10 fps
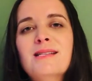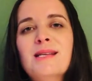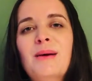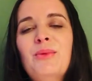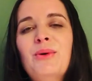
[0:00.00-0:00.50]

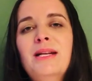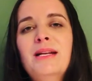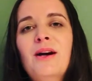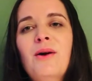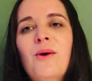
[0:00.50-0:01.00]
some point in
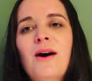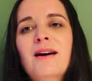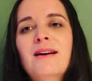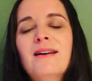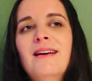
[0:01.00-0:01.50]
our
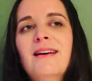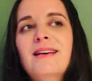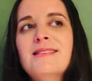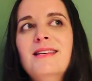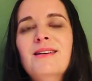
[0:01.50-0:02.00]
walk
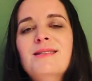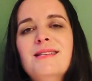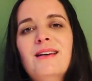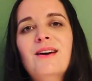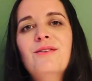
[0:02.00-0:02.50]
is
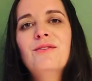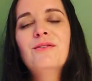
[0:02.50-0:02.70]
guilty of.